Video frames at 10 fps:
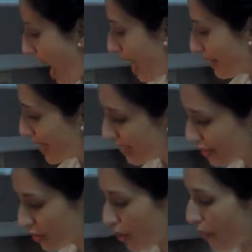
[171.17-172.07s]
And
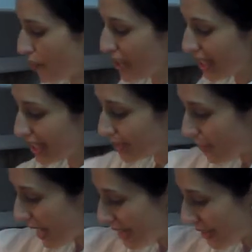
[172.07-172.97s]
then something
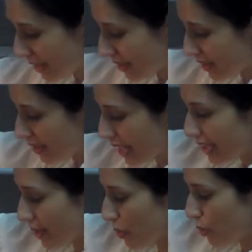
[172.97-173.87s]
spicy. In this
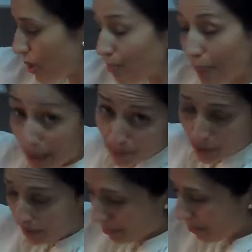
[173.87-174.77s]
case I'm using
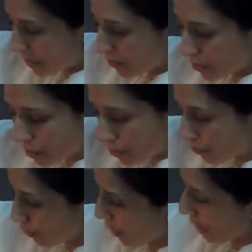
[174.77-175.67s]
pepper, but you could
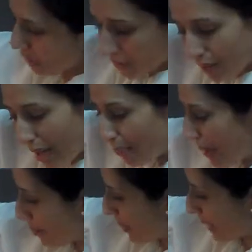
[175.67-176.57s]
use red
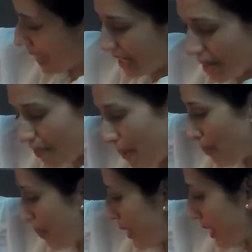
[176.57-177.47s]
pepper, cayenne
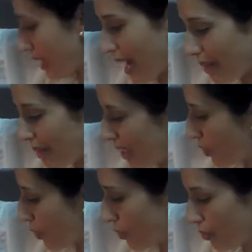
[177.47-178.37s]
pepper. I mean,
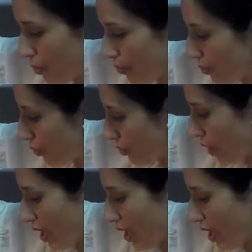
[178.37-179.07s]
you could use